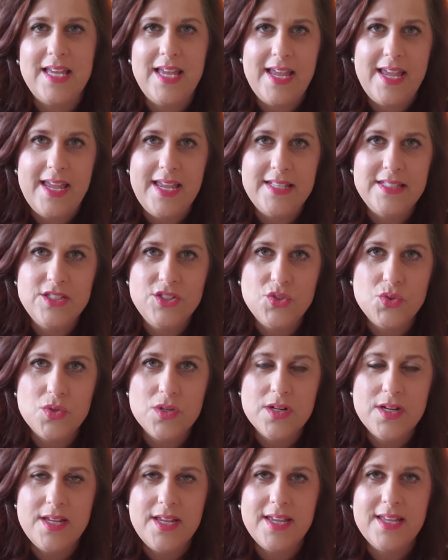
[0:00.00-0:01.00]
a
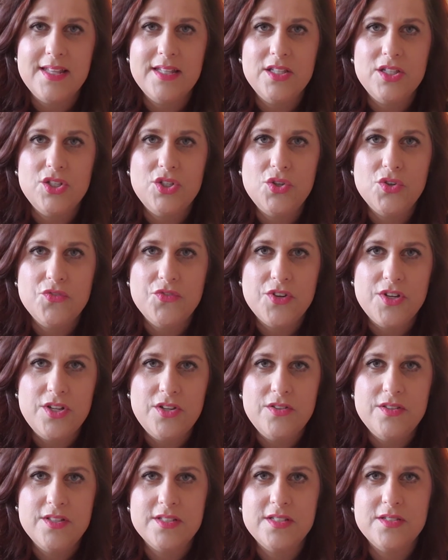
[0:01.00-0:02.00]
story in Luke for
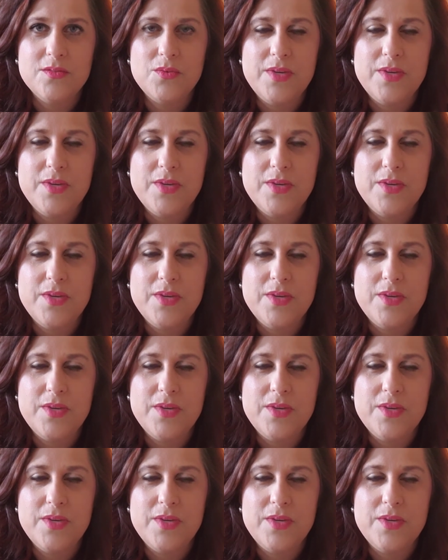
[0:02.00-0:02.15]
you this